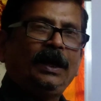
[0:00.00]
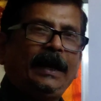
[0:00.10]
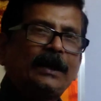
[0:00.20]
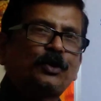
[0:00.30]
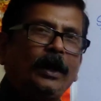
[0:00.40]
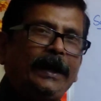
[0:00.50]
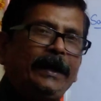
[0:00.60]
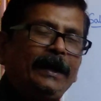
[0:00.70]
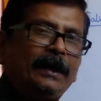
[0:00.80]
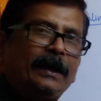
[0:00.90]

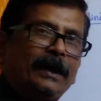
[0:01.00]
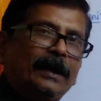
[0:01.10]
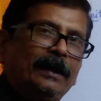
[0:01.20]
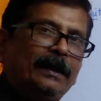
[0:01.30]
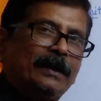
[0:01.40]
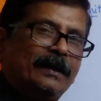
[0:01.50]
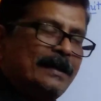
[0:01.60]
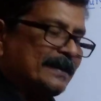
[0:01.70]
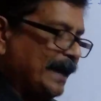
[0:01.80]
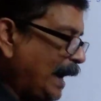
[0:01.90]
Actually, the
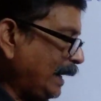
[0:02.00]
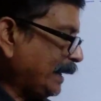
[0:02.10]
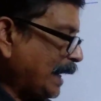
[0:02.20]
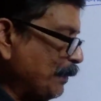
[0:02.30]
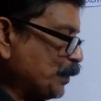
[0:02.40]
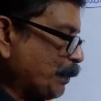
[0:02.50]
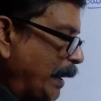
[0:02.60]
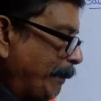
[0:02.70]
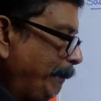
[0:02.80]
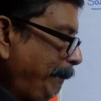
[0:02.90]
salt comes
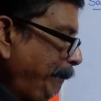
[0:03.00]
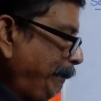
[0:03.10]
from